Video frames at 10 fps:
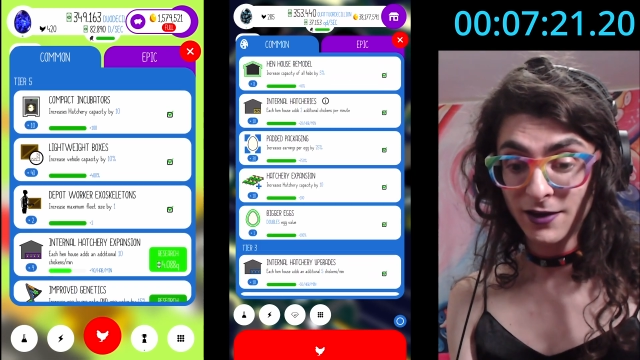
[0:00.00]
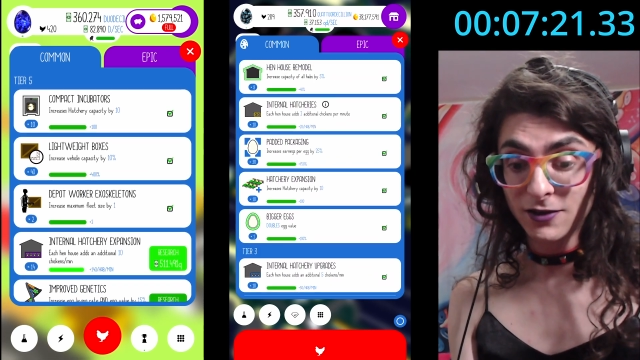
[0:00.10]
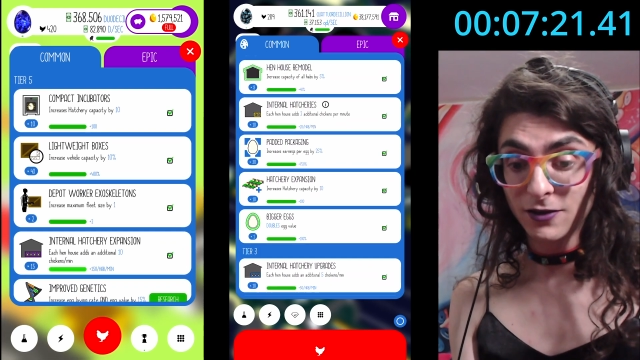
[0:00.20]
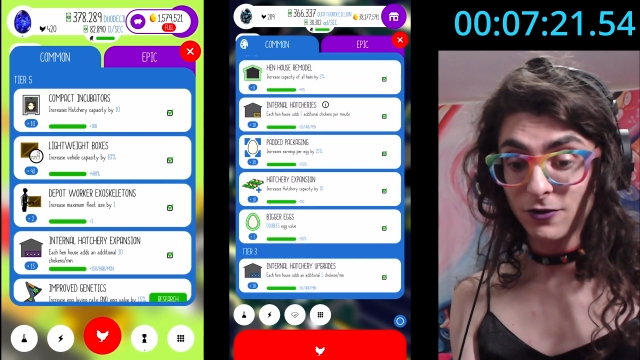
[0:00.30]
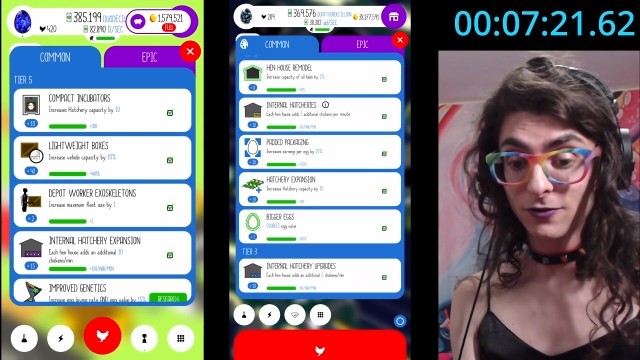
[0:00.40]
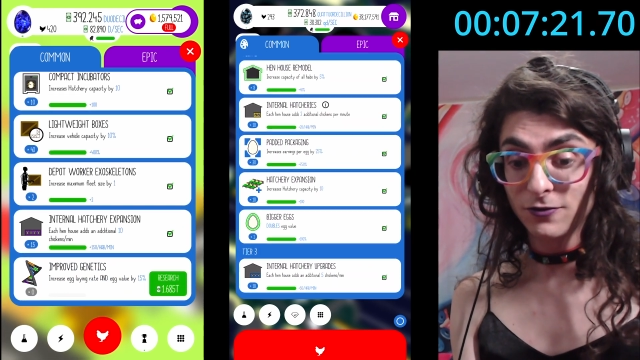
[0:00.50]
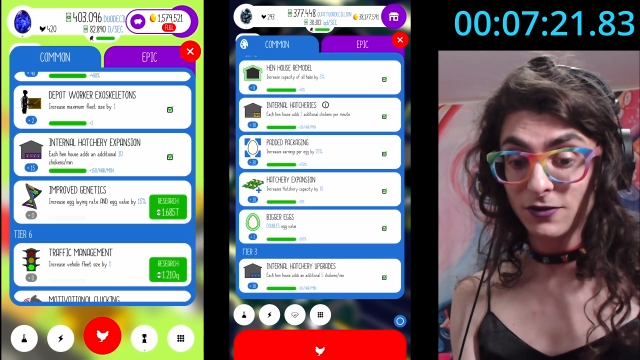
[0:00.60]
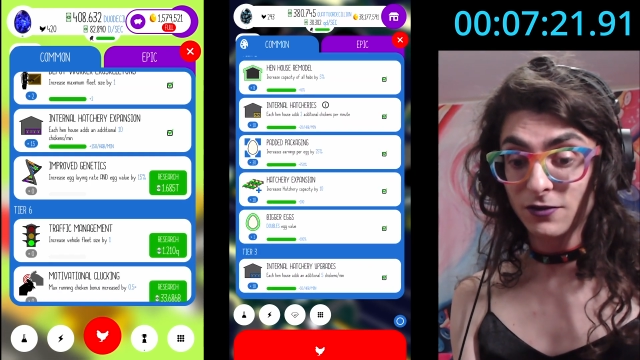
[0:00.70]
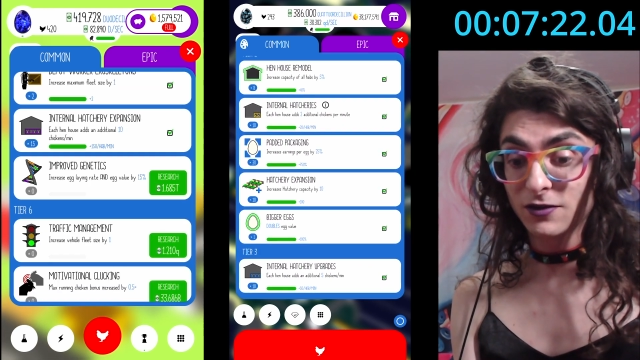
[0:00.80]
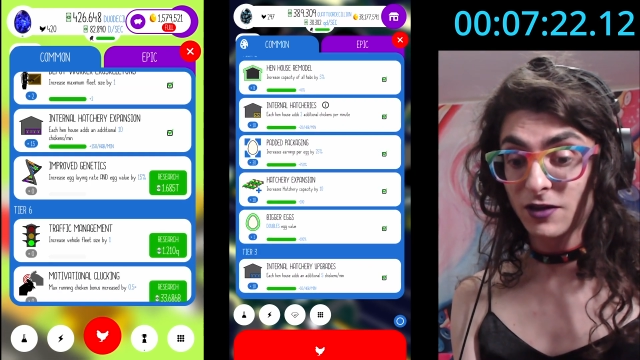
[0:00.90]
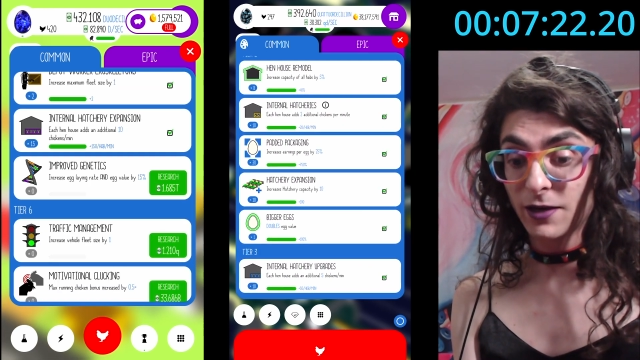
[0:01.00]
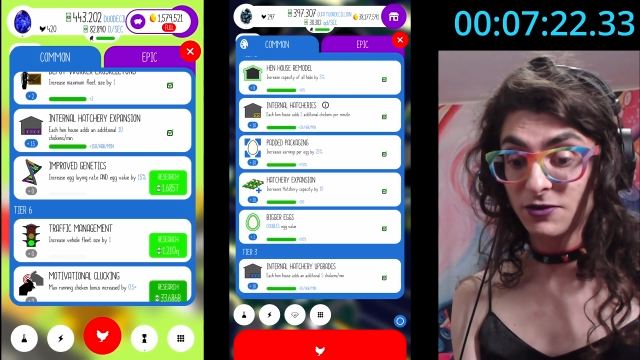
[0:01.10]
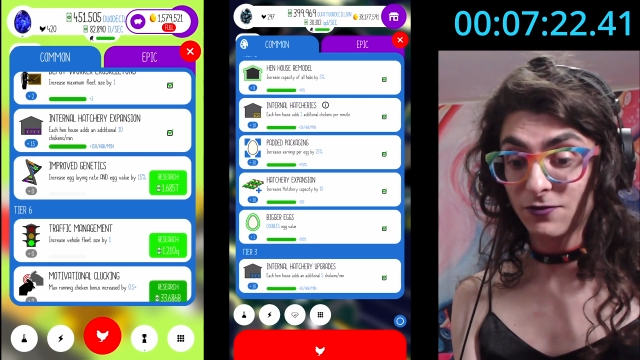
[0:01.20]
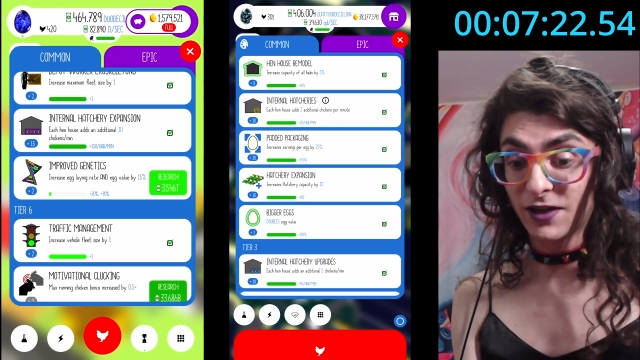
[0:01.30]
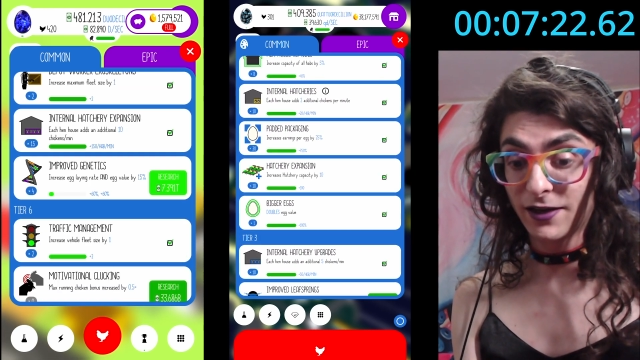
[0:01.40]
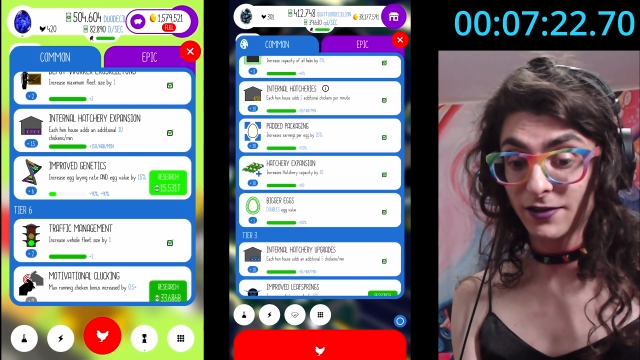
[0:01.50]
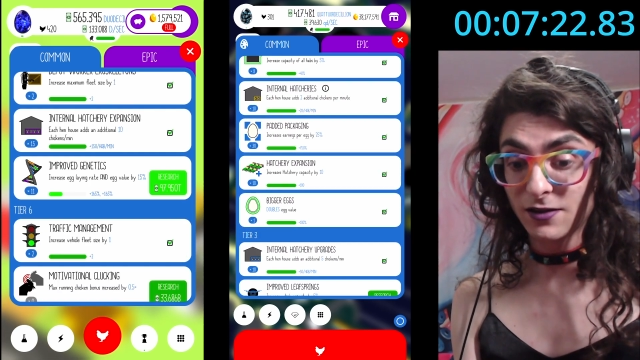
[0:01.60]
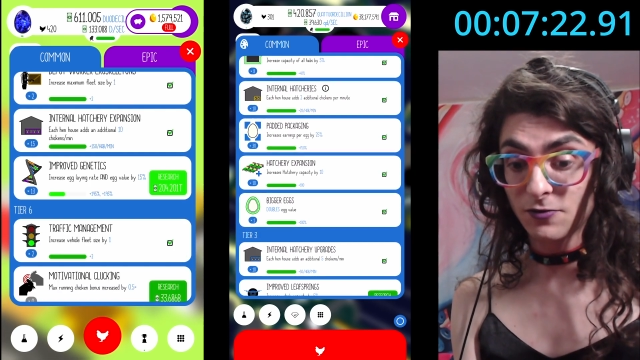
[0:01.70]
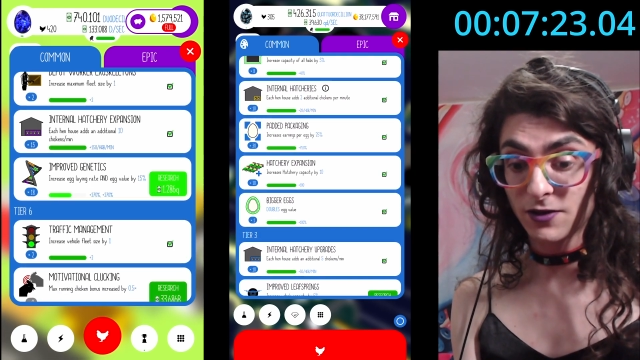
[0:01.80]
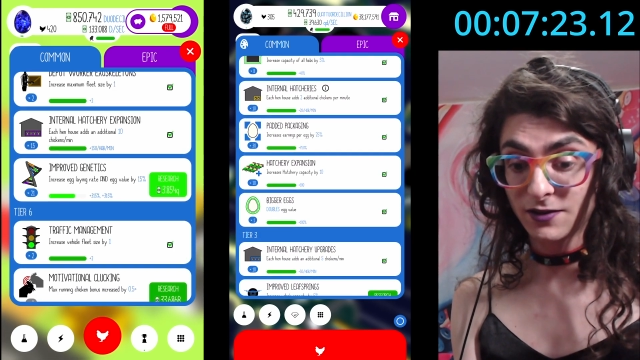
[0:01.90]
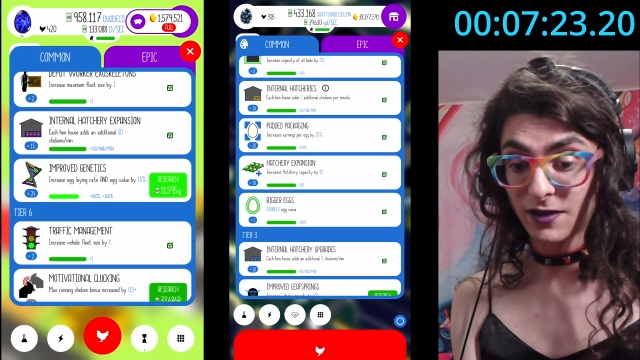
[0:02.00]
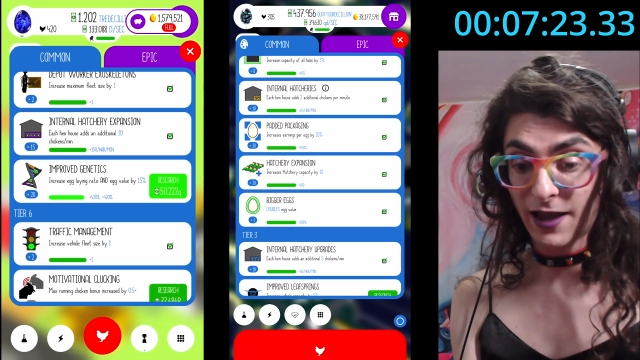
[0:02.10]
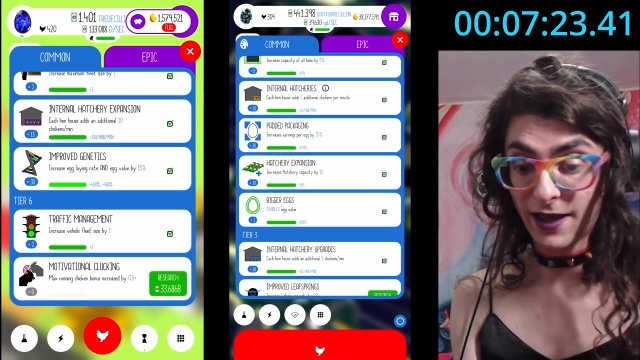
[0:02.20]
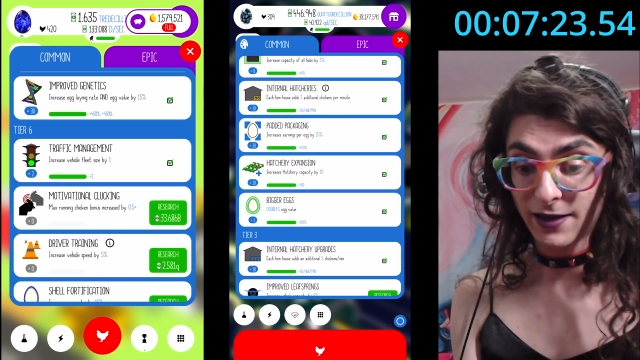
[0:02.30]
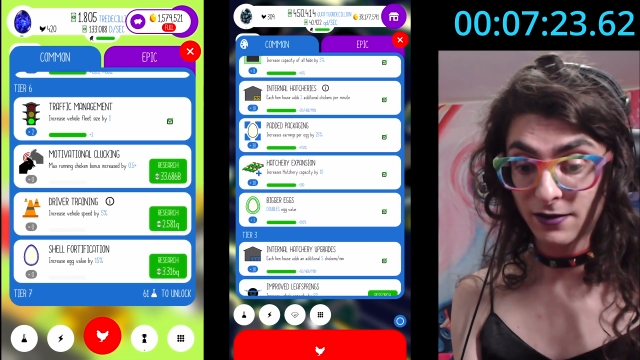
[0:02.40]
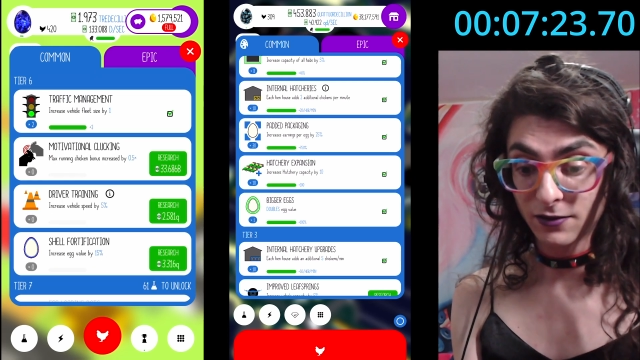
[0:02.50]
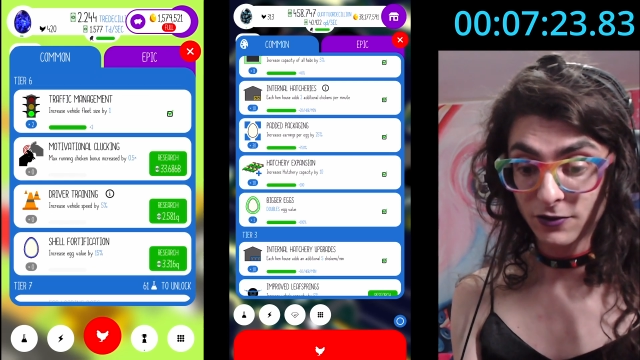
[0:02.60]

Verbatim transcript: to those types of things, the ones that add